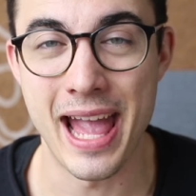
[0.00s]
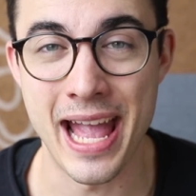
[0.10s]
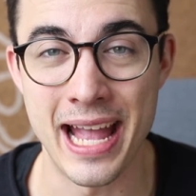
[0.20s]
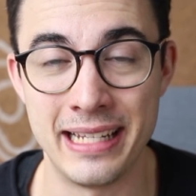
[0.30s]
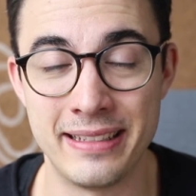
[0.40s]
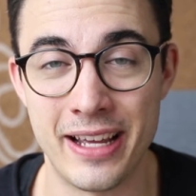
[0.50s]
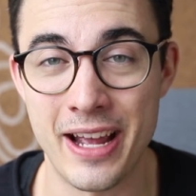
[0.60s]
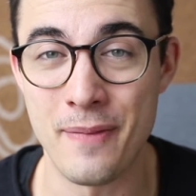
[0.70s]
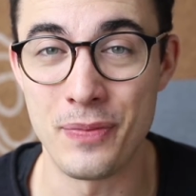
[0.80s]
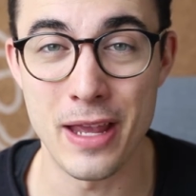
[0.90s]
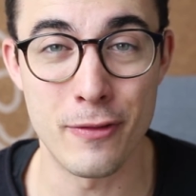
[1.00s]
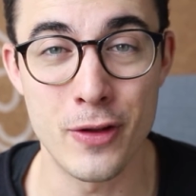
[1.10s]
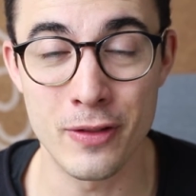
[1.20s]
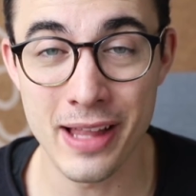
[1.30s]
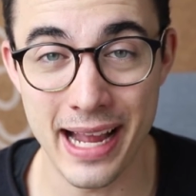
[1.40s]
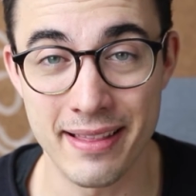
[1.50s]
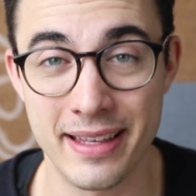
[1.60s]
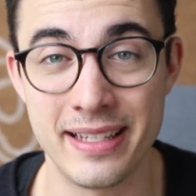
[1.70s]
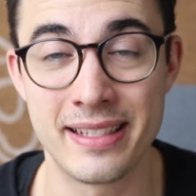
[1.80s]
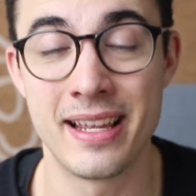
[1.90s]
And if you like
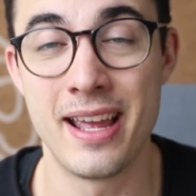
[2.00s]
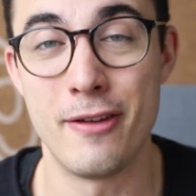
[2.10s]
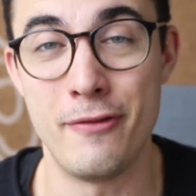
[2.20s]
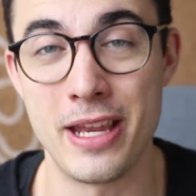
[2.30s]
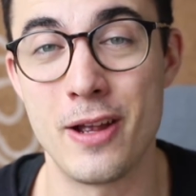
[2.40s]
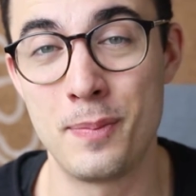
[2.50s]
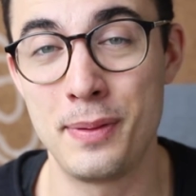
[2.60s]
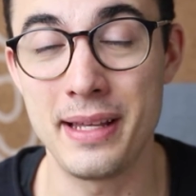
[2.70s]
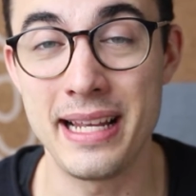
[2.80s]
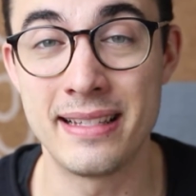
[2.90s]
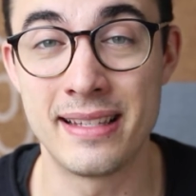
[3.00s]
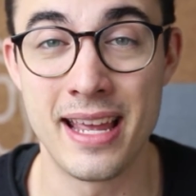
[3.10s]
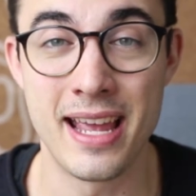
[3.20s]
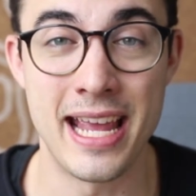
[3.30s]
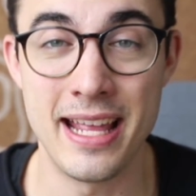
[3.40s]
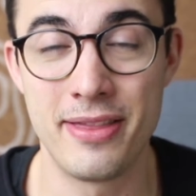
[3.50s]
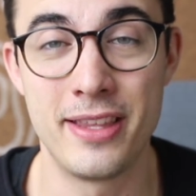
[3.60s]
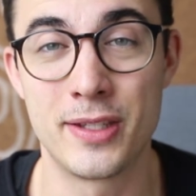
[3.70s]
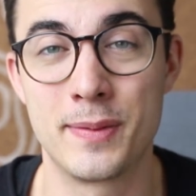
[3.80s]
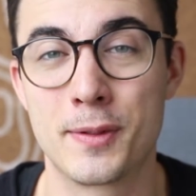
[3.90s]
this video, please hit
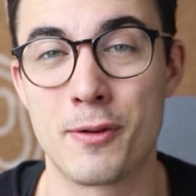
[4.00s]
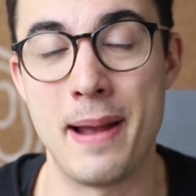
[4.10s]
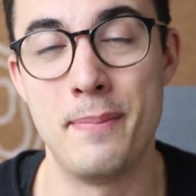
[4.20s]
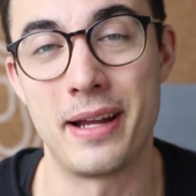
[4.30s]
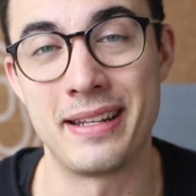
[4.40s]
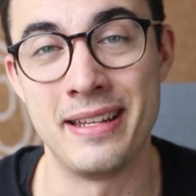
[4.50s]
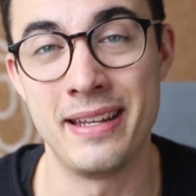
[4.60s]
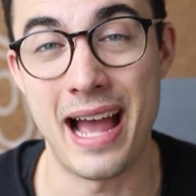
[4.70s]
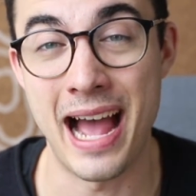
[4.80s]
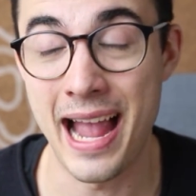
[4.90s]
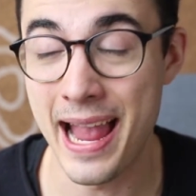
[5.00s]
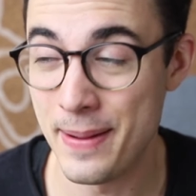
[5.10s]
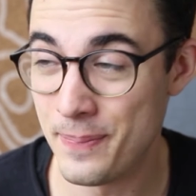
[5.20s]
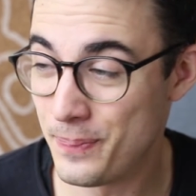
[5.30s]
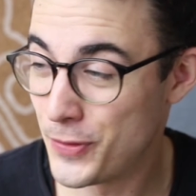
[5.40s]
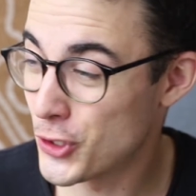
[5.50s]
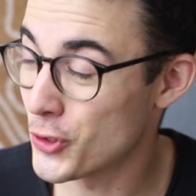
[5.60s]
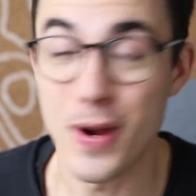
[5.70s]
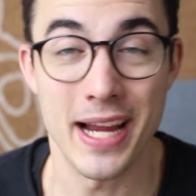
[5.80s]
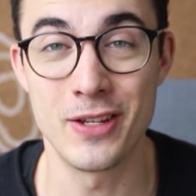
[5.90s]
the subscribe button. I'm
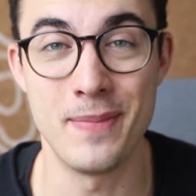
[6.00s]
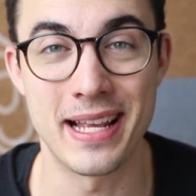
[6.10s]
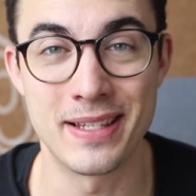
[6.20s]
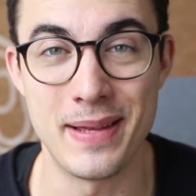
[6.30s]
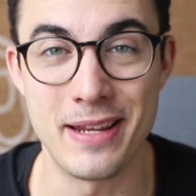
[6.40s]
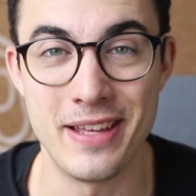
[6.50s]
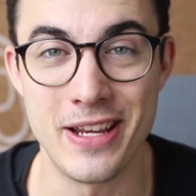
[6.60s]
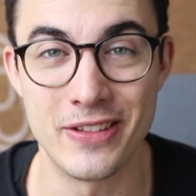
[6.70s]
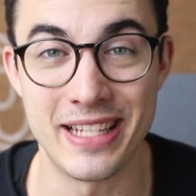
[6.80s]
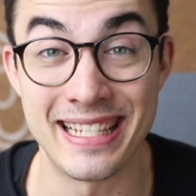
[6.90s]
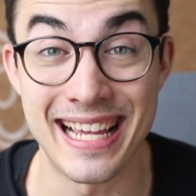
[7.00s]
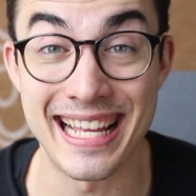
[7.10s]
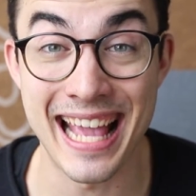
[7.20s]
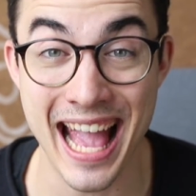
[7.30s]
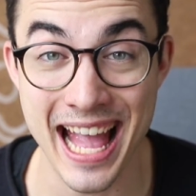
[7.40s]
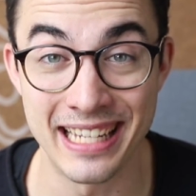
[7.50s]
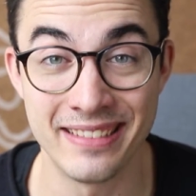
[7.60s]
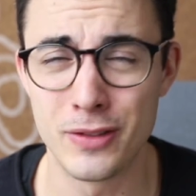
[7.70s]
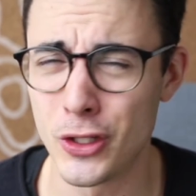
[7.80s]
trying to make as many videos as I can.